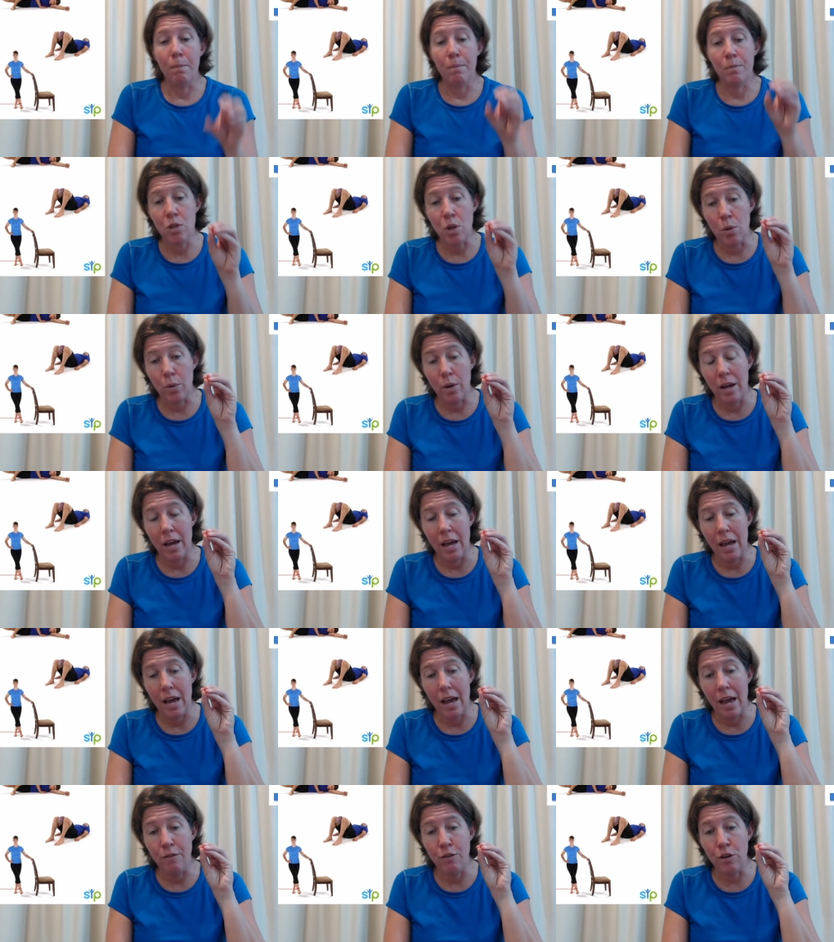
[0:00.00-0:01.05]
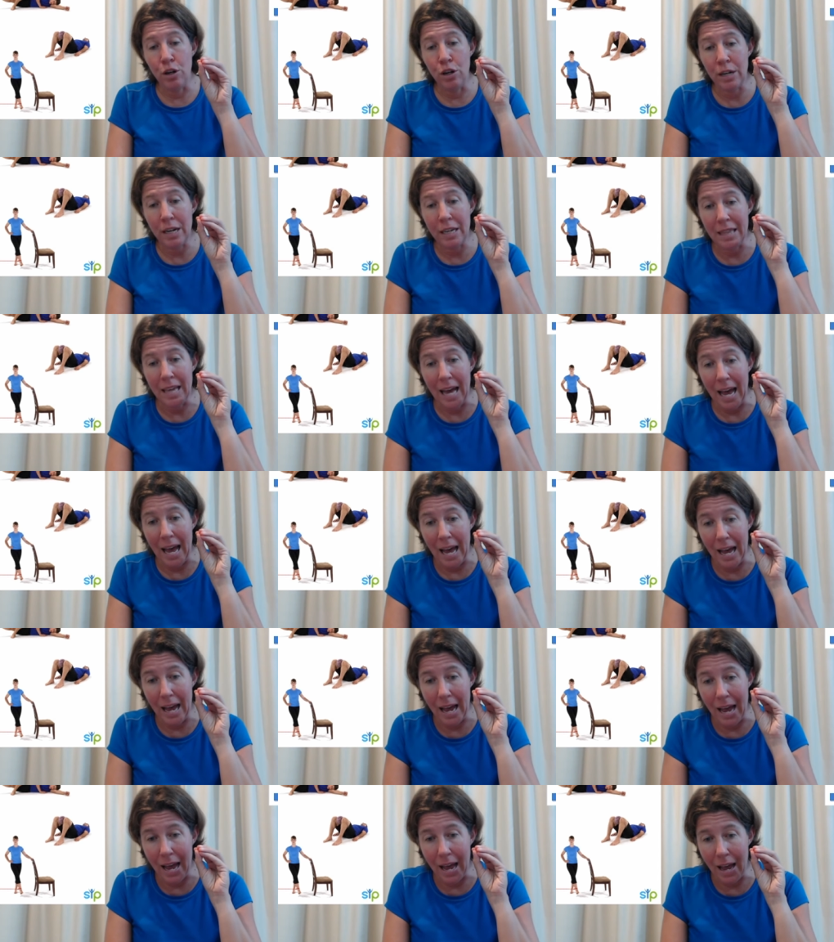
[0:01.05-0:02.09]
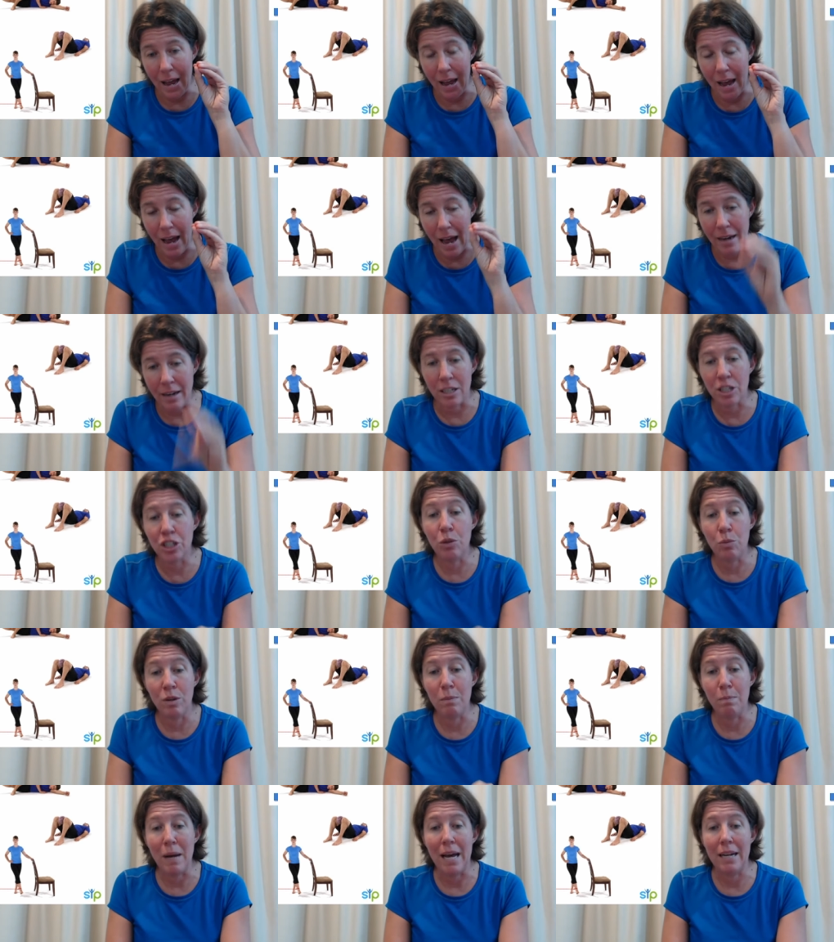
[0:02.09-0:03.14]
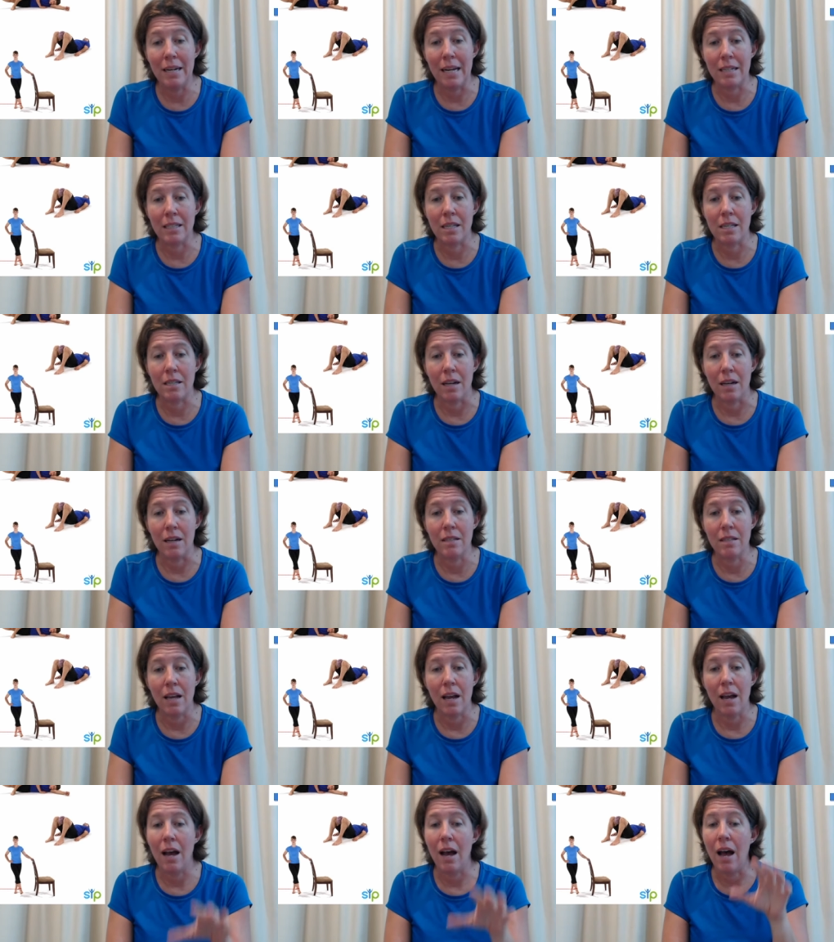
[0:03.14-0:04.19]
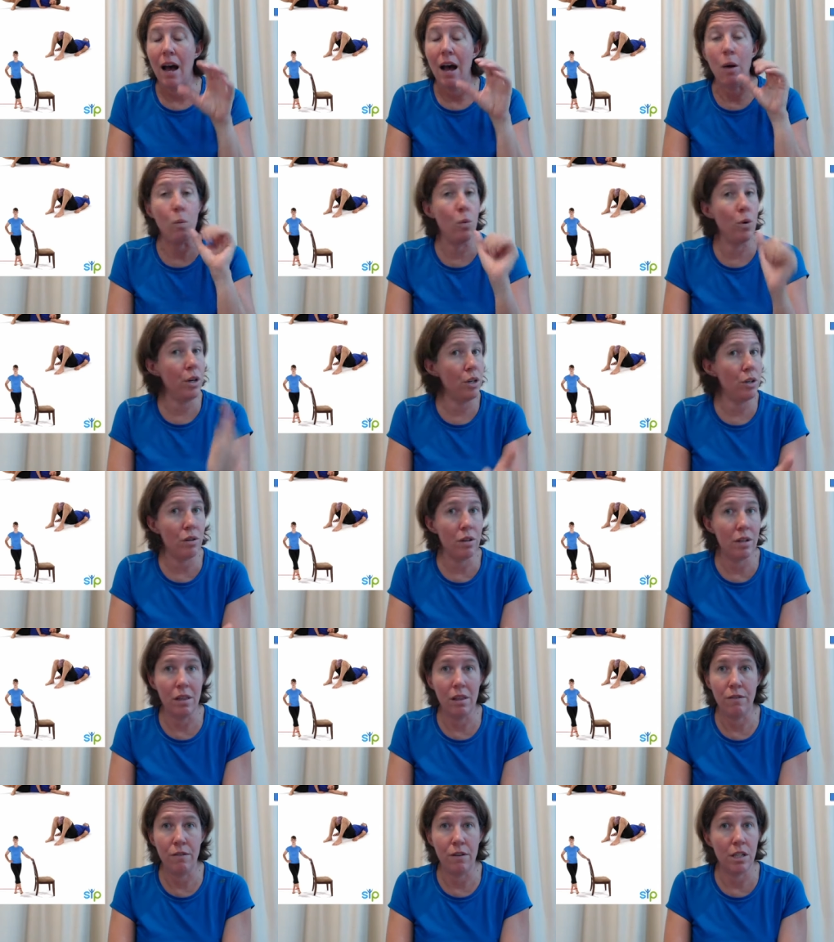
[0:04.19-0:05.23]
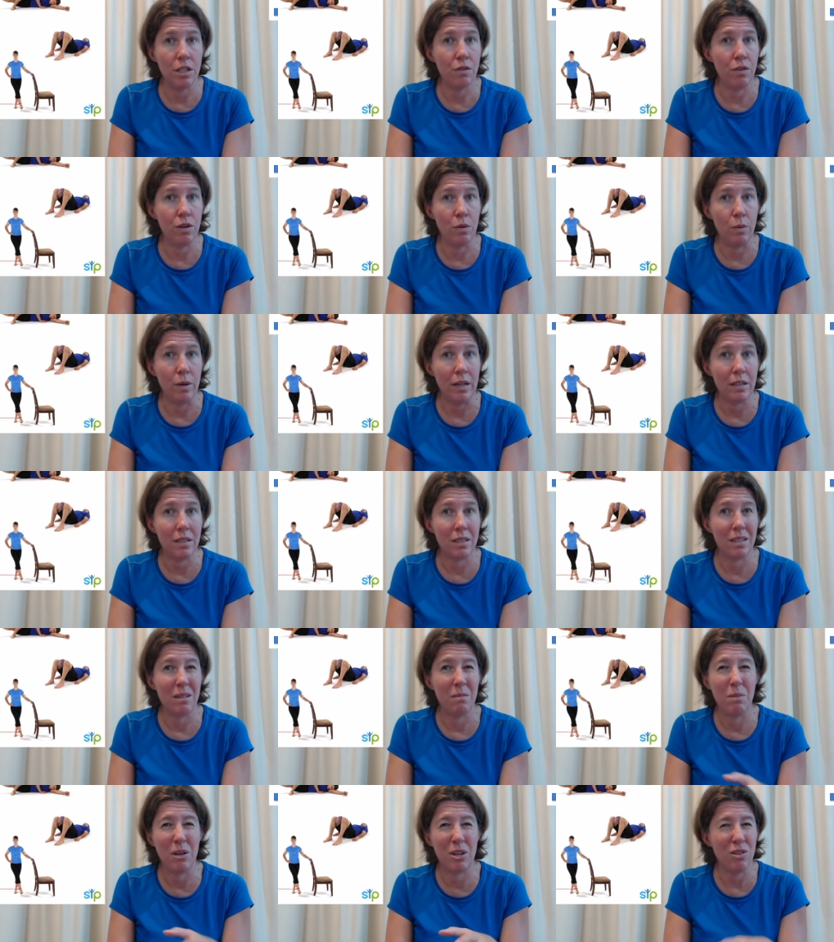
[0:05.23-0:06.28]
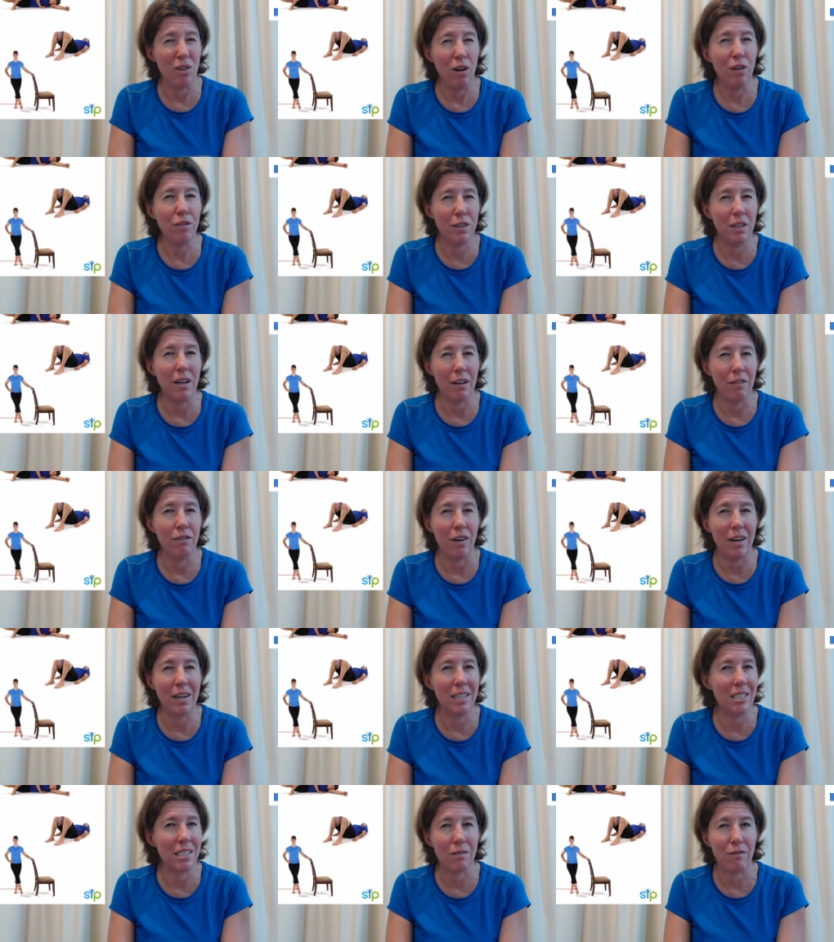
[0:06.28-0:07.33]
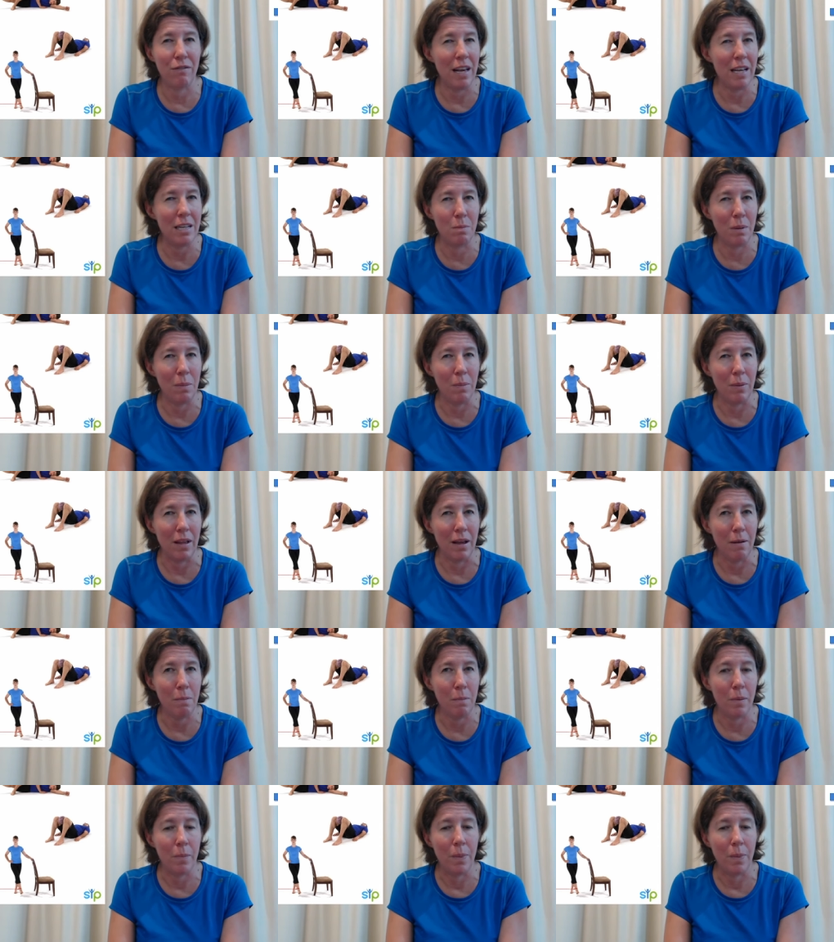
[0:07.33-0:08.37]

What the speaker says: So if you look at the adduction with band exercise, I wouldn't do it in the first few weeks because often I find it just flares people up.